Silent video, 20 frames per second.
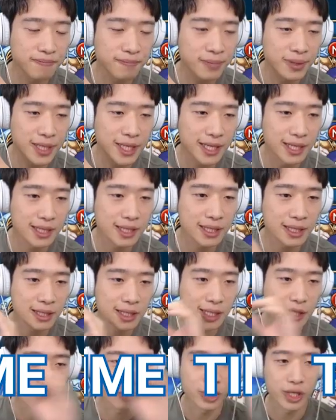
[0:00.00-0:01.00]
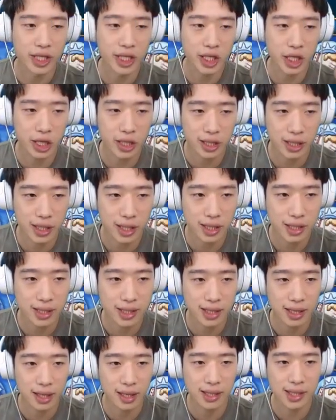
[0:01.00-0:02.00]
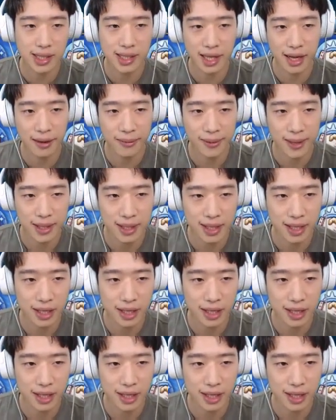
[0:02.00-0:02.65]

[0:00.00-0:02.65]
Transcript: please screenshot this and save it